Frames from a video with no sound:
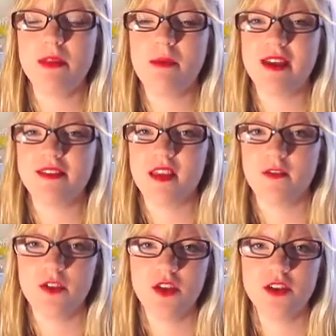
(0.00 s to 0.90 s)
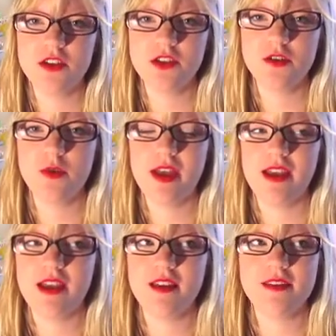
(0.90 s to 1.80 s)
the best thing for you to do
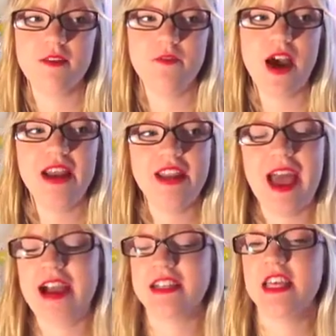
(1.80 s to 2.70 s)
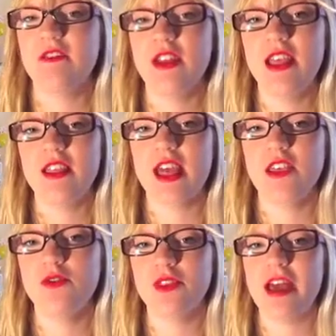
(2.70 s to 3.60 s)
is find an activity that
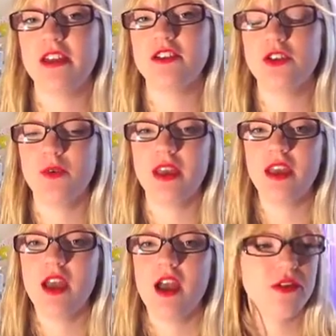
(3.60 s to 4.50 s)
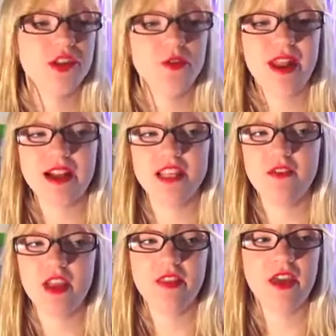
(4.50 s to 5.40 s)
you like doing. Do an
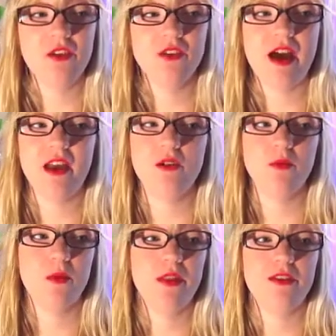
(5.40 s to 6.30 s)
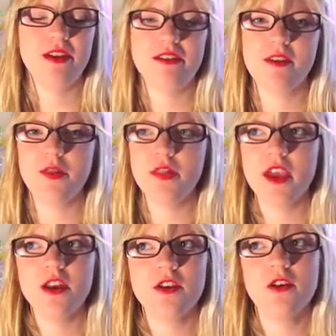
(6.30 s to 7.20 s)
activity that you like, whether it's
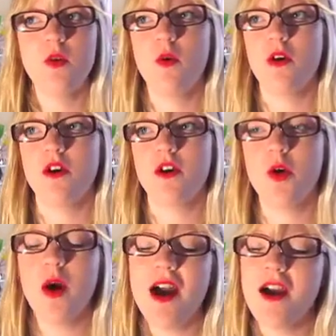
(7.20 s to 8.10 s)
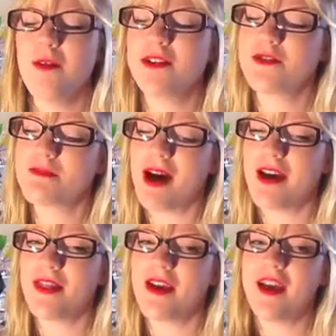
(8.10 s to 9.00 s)
theater or choir, which was my
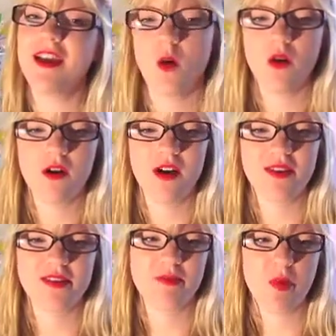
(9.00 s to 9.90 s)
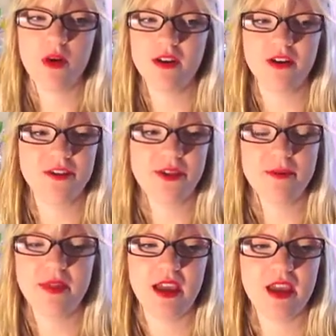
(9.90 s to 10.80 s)
thing, or a sport or
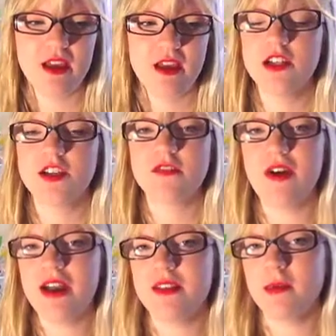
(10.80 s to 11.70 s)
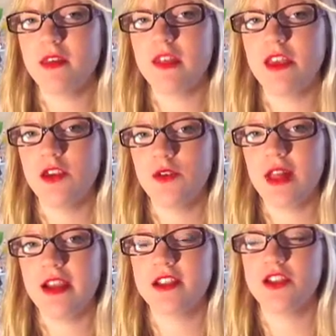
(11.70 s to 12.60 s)
something. Just find something that you
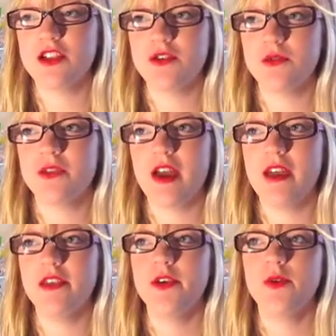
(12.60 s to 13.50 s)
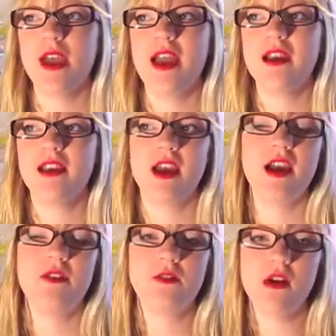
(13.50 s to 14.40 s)
like to do that you can get
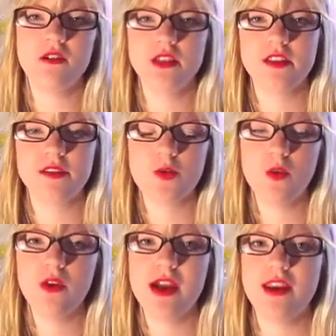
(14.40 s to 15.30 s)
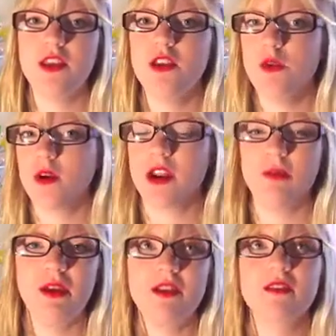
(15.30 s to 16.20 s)
involved in the school, and you are going to
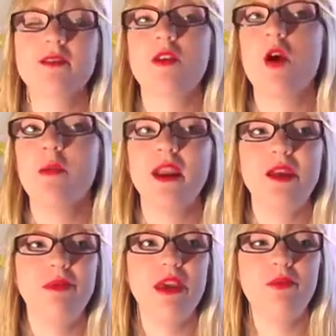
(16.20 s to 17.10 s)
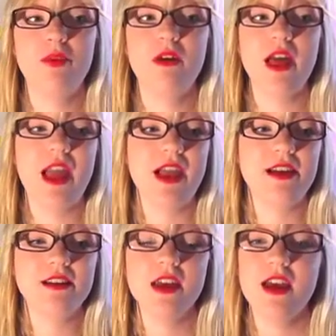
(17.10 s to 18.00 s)
meet so many people,
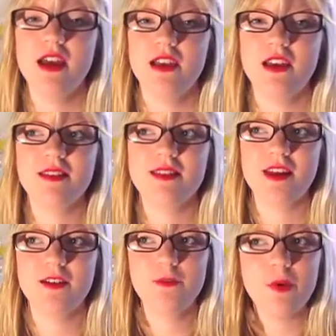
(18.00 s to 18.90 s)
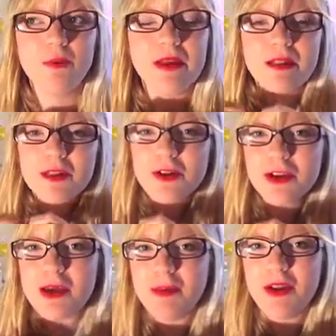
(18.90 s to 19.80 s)
and it's going to form like a little
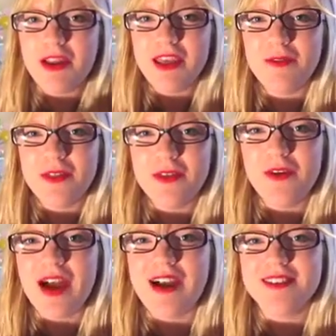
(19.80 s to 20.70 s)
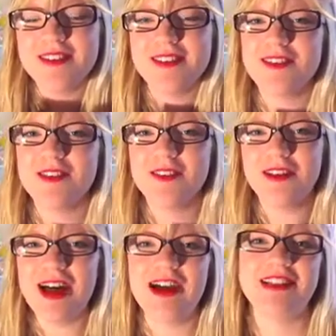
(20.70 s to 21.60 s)
community with you guys because it's your
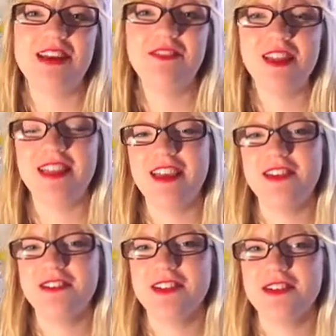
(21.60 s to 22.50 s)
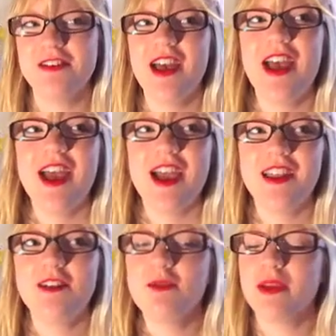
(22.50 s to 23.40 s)
little activity that you do, and
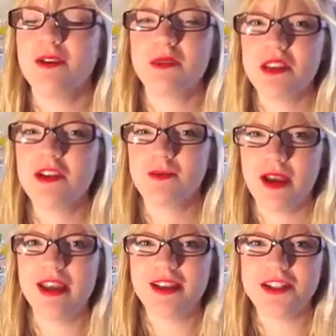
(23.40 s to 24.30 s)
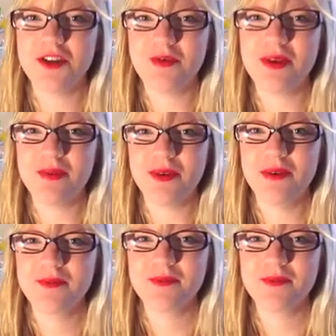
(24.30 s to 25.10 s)
it'll be a really good way to get to know people.